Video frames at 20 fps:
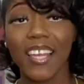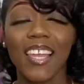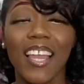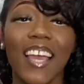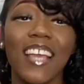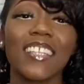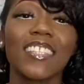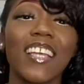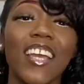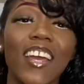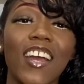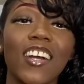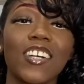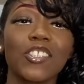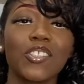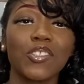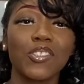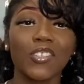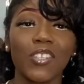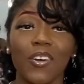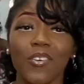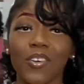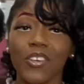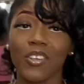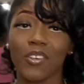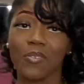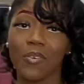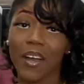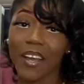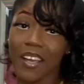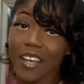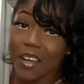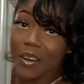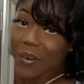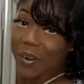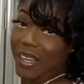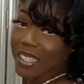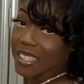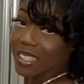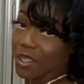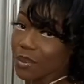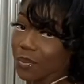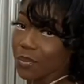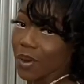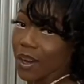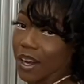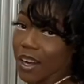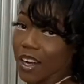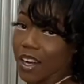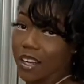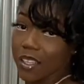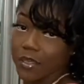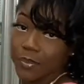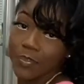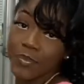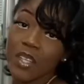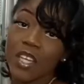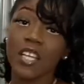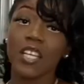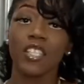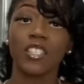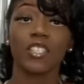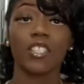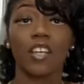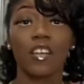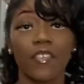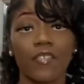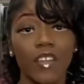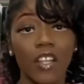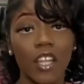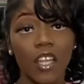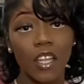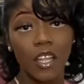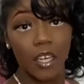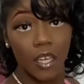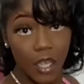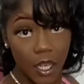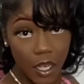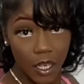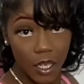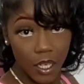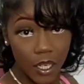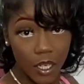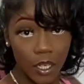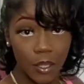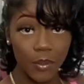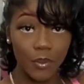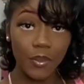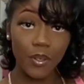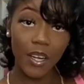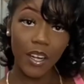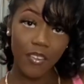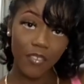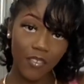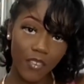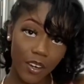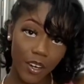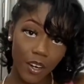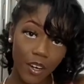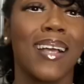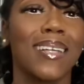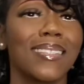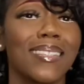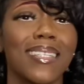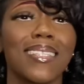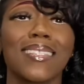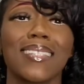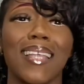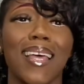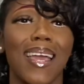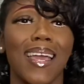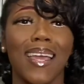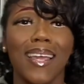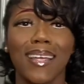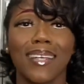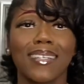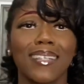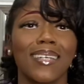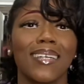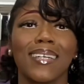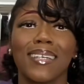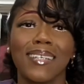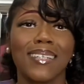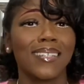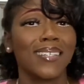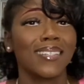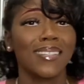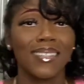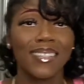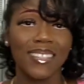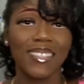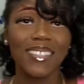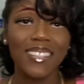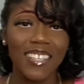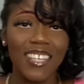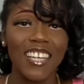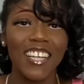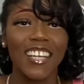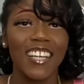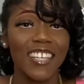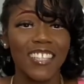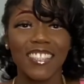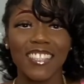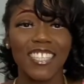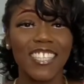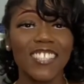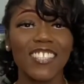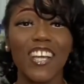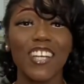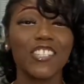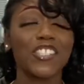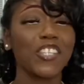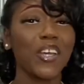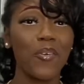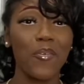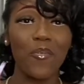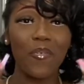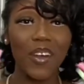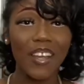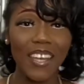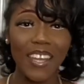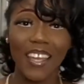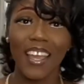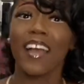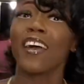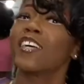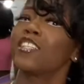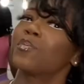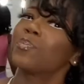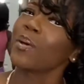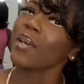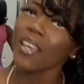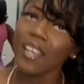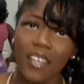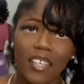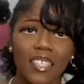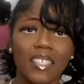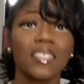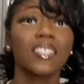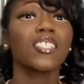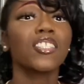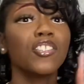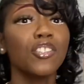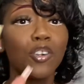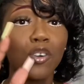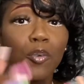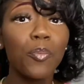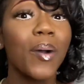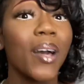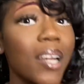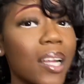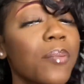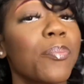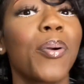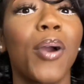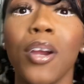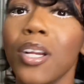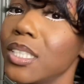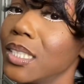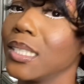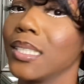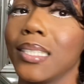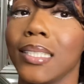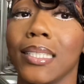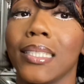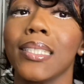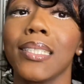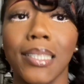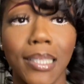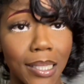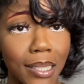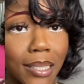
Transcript: Like they are so cute, I can't wait to wear them, serve a look in them, whatever. It's just like, these are some winning ass pants. You better purchase these things.